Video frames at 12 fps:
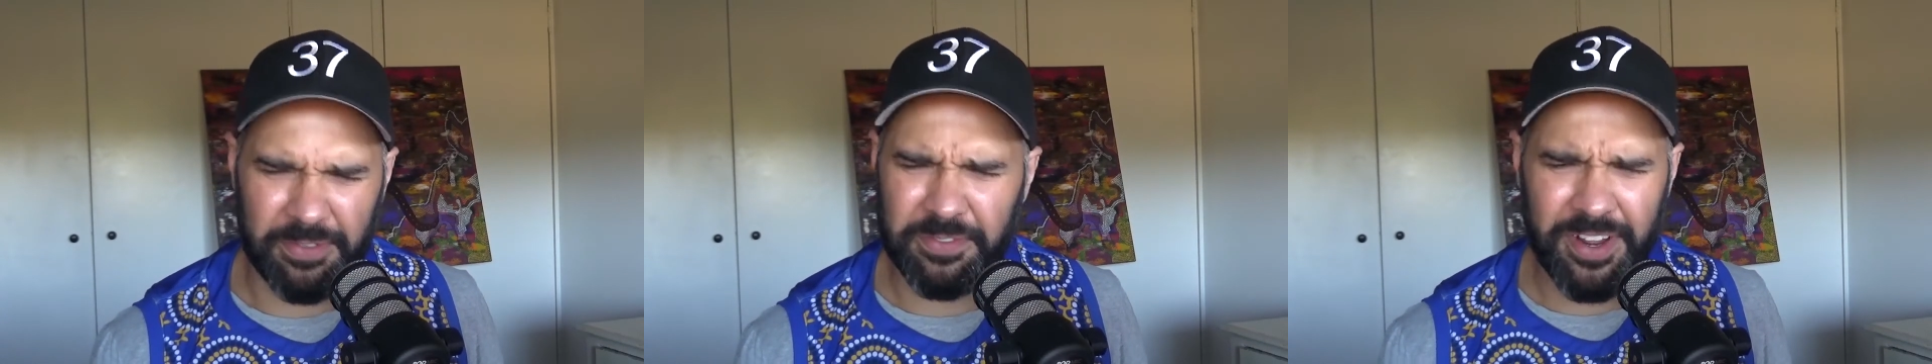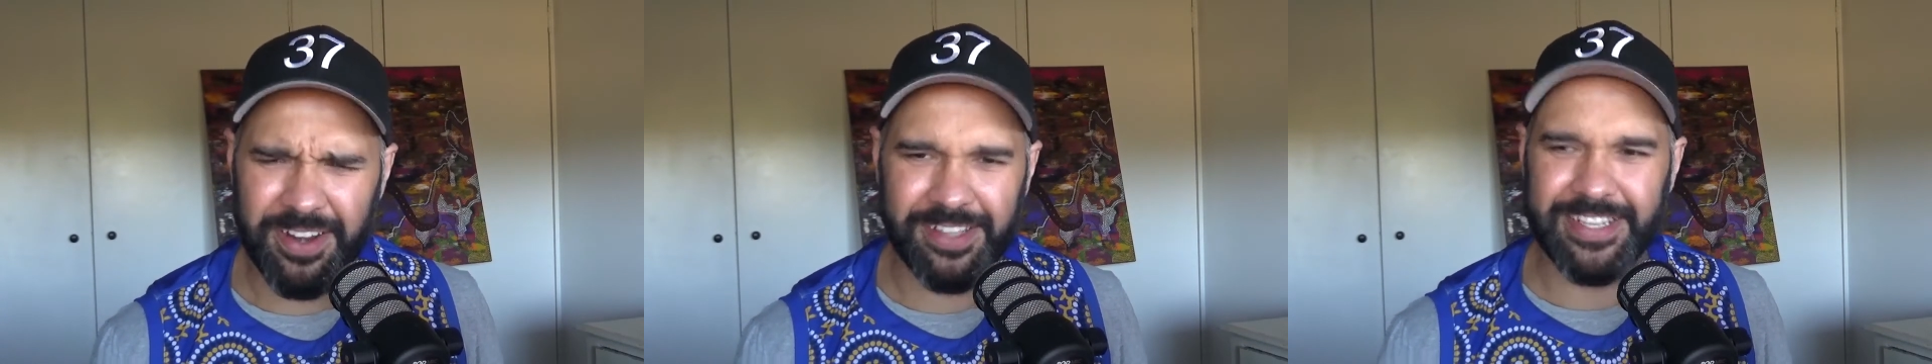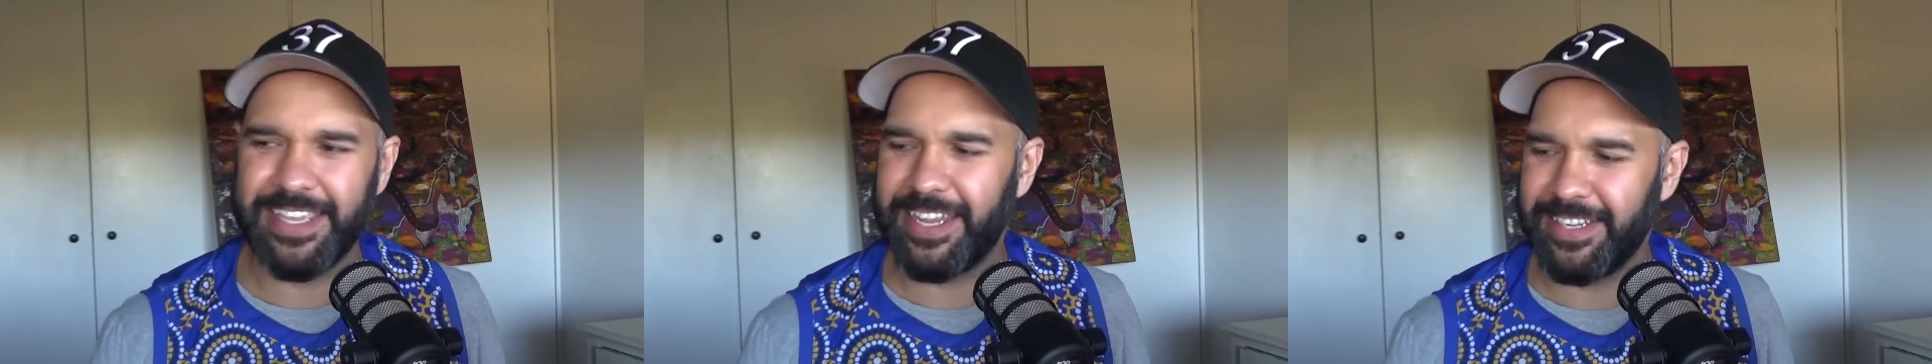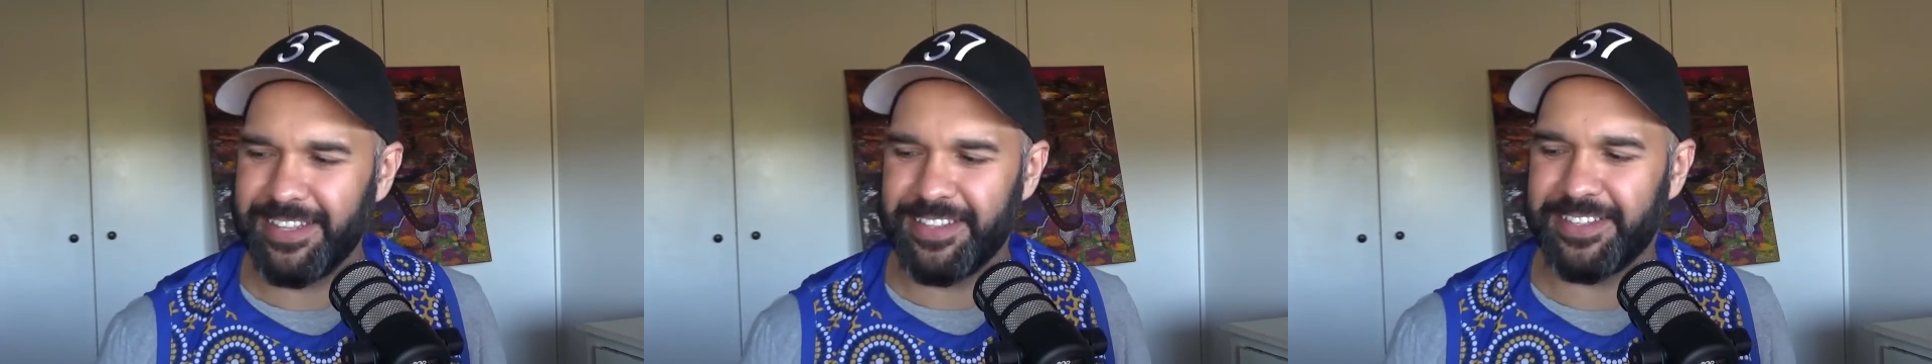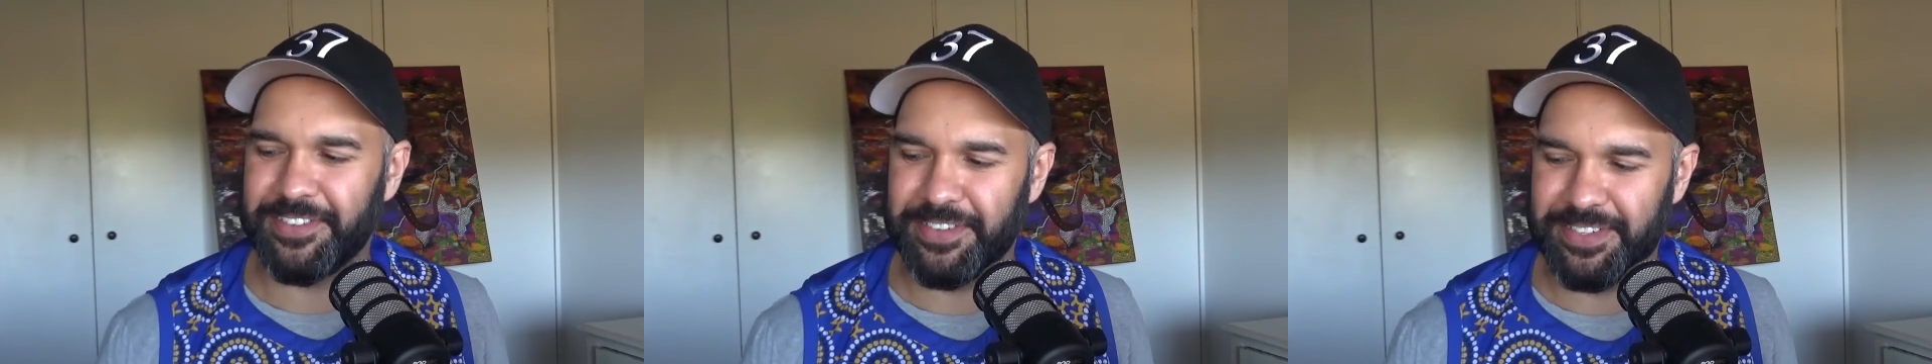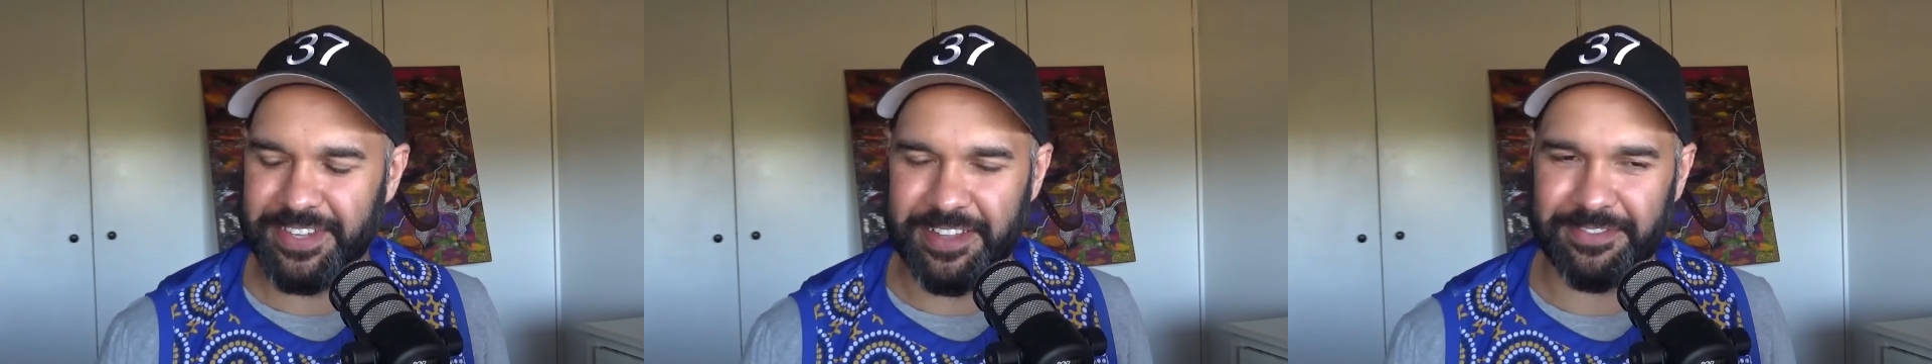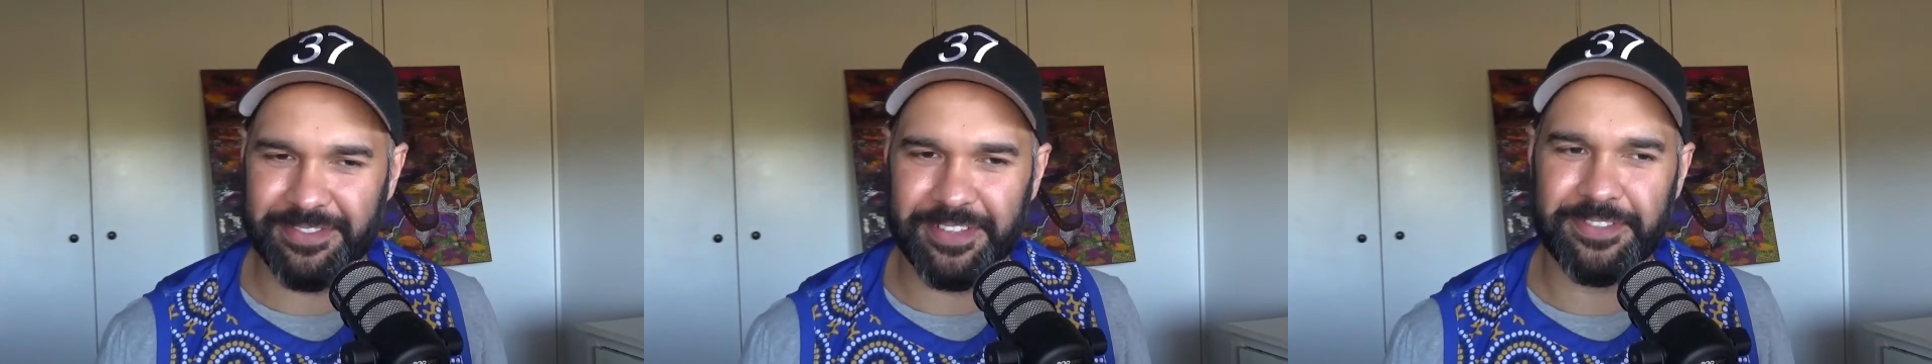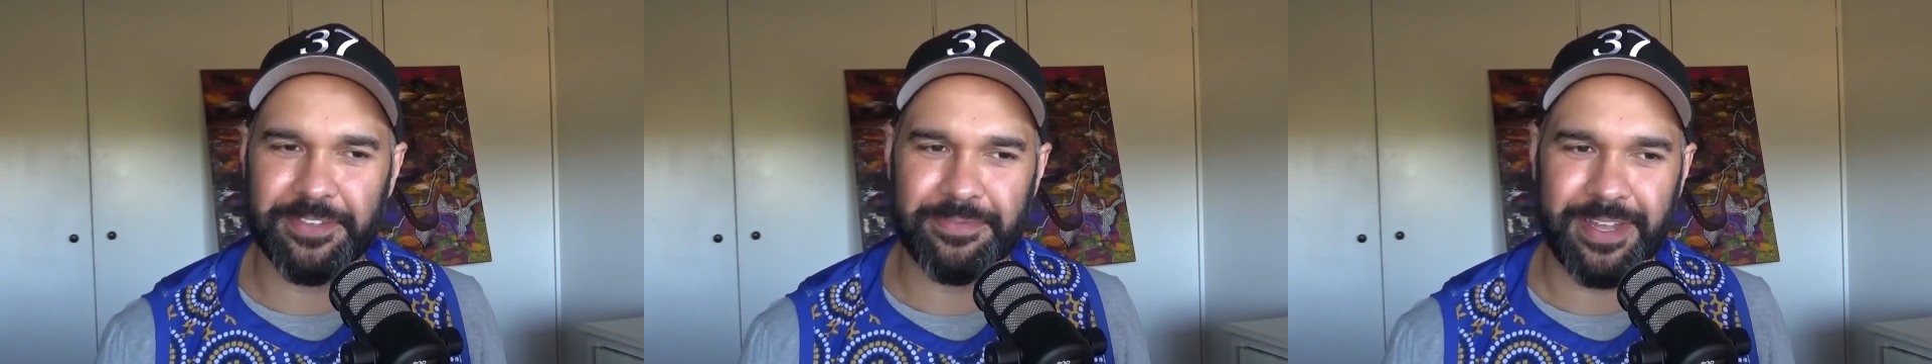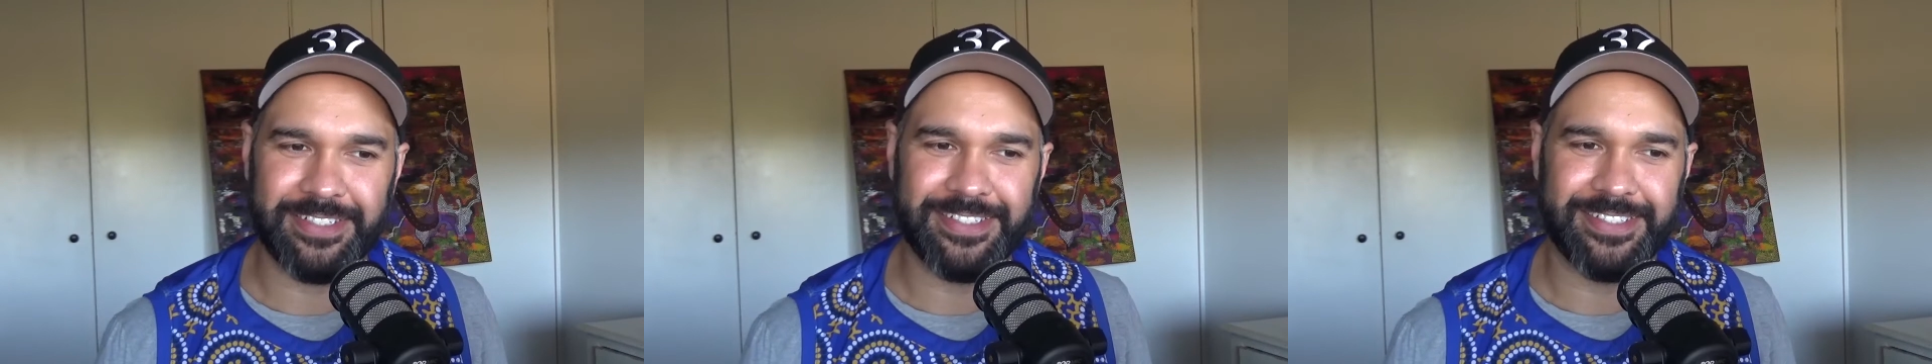I'm trying not to get into this sort of stuff, not too much,